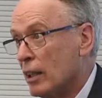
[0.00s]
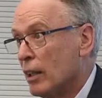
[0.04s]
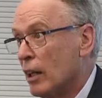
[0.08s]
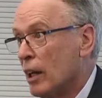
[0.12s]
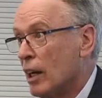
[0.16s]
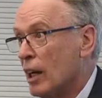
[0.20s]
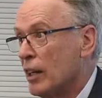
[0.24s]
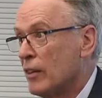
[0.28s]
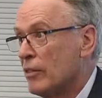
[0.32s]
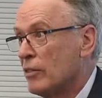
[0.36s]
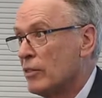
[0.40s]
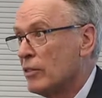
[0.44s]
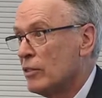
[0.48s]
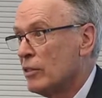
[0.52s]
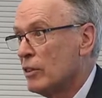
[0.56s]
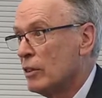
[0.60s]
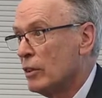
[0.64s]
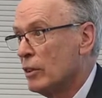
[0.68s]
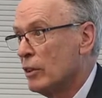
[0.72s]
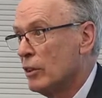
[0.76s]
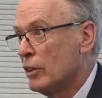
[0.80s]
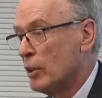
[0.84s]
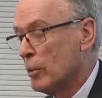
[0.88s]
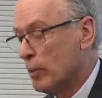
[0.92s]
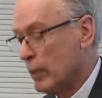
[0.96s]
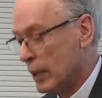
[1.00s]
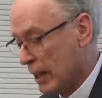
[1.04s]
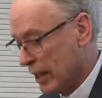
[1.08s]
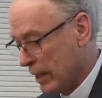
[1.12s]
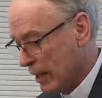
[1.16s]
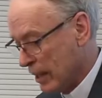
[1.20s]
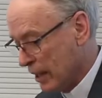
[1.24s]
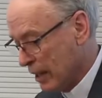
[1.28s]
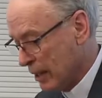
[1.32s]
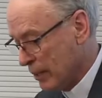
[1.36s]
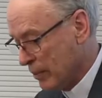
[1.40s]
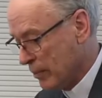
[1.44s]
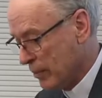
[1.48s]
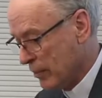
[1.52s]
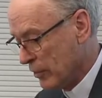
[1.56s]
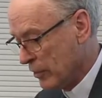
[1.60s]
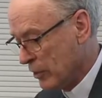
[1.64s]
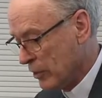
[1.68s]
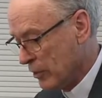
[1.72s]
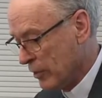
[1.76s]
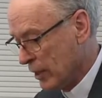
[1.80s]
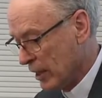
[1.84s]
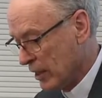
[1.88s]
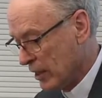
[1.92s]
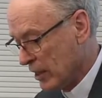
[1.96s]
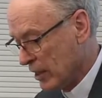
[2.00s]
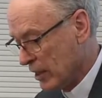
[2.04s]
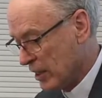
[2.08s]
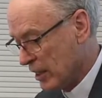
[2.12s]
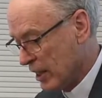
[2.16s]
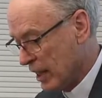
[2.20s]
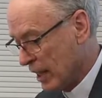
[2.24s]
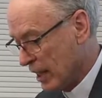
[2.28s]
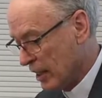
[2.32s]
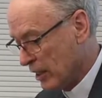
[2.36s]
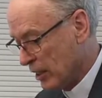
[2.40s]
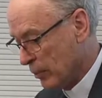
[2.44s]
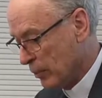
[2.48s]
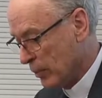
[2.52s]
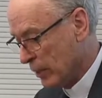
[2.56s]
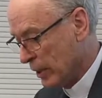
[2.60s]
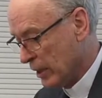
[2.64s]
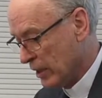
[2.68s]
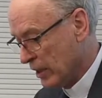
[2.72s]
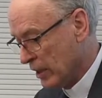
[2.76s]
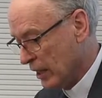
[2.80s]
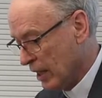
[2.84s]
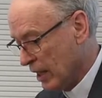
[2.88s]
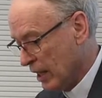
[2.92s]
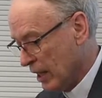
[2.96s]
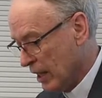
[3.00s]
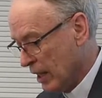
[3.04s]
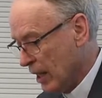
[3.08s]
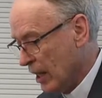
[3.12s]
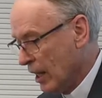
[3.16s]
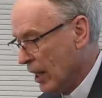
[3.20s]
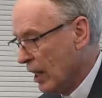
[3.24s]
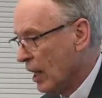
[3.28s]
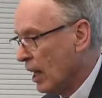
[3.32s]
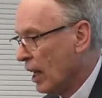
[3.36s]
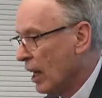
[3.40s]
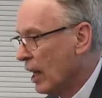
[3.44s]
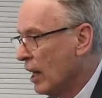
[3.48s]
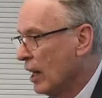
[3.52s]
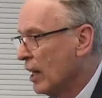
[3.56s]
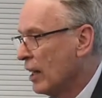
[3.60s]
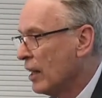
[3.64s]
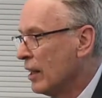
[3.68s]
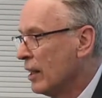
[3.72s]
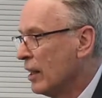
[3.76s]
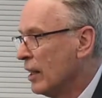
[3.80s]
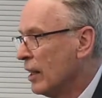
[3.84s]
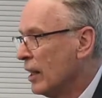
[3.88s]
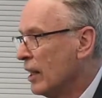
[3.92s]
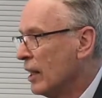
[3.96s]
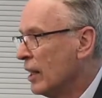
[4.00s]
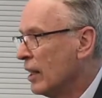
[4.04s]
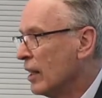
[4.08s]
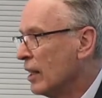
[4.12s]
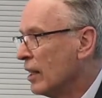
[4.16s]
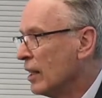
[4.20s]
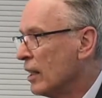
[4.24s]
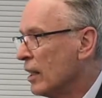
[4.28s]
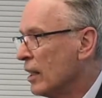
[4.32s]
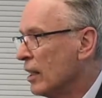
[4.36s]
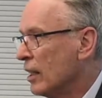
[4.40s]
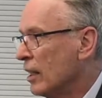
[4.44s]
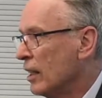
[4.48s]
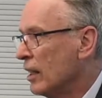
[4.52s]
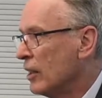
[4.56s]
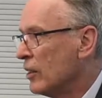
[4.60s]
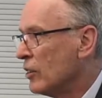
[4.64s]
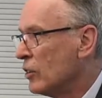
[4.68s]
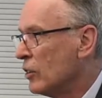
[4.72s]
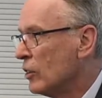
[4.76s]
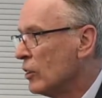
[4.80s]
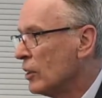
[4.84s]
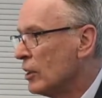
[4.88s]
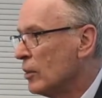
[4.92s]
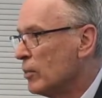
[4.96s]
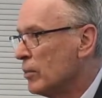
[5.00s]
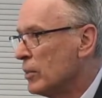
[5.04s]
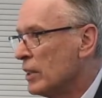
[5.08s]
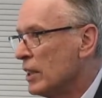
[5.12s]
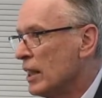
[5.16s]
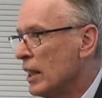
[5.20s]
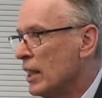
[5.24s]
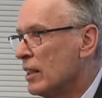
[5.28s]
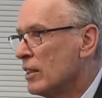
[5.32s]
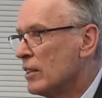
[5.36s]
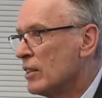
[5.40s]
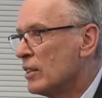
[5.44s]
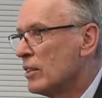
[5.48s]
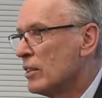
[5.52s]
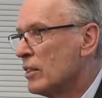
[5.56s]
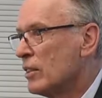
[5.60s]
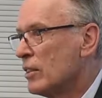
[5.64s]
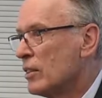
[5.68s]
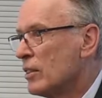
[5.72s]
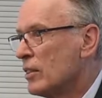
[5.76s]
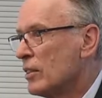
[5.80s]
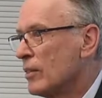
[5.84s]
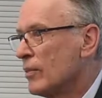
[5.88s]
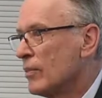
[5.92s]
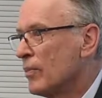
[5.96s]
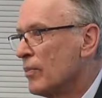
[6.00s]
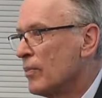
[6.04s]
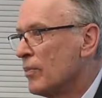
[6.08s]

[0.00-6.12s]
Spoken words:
life, to learn about them, to understand a bit their circumstances.